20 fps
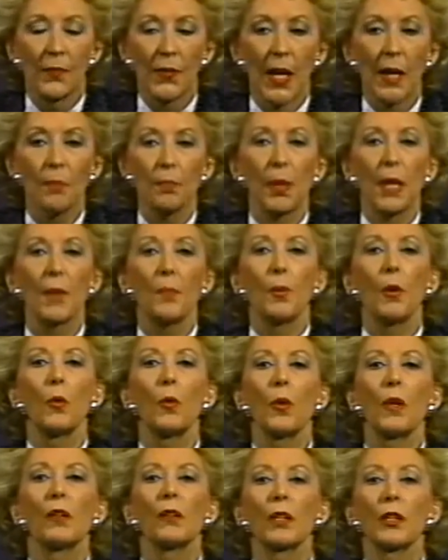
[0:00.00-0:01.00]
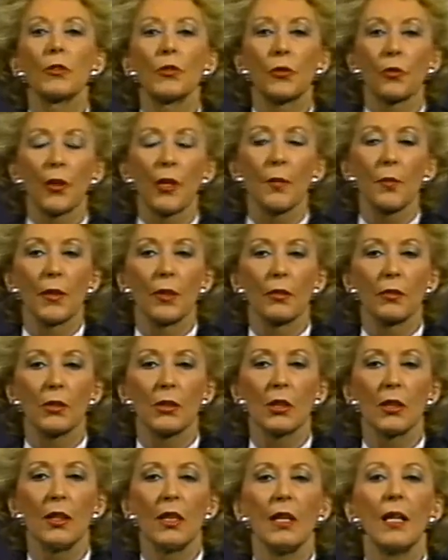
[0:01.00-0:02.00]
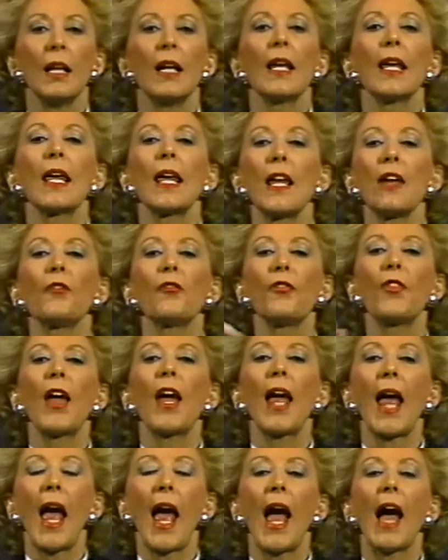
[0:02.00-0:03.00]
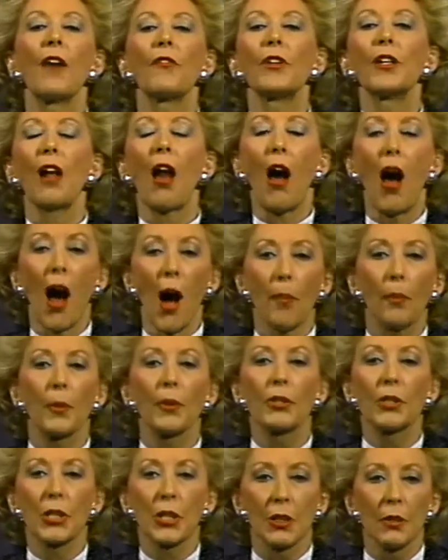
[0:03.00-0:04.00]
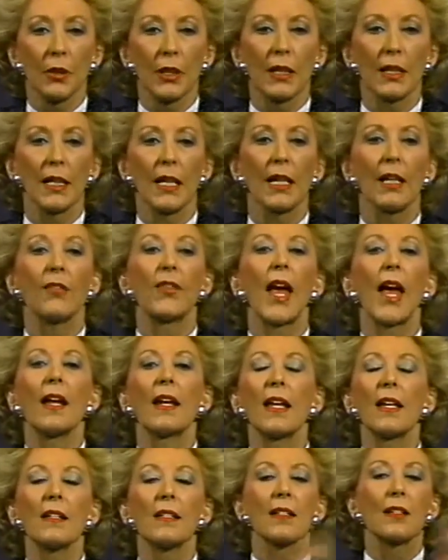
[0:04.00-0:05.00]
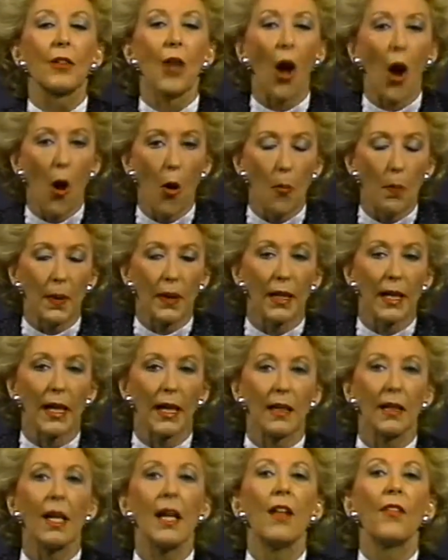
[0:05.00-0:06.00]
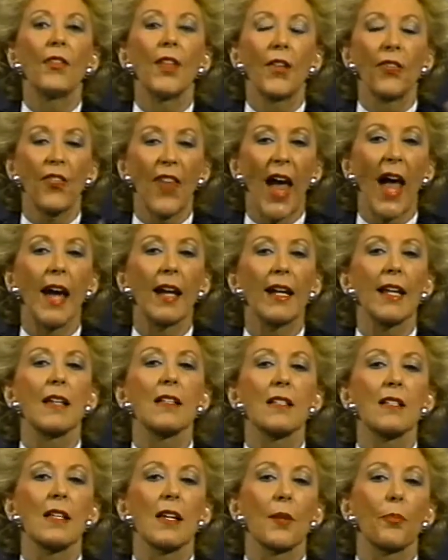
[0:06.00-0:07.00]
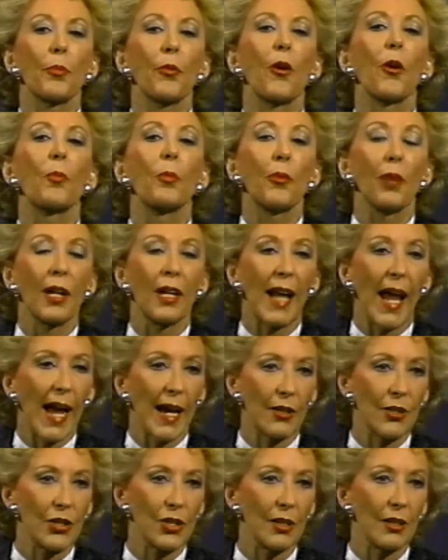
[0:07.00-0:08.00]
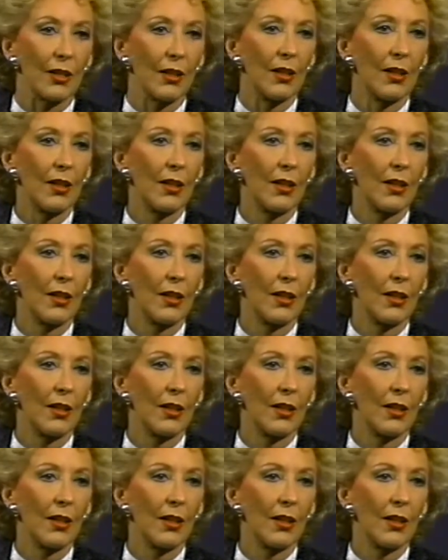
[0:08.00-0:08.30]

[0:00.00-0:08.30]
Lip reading: And people will contribute if they have an opportunity that is an opening, that is the appropriate action.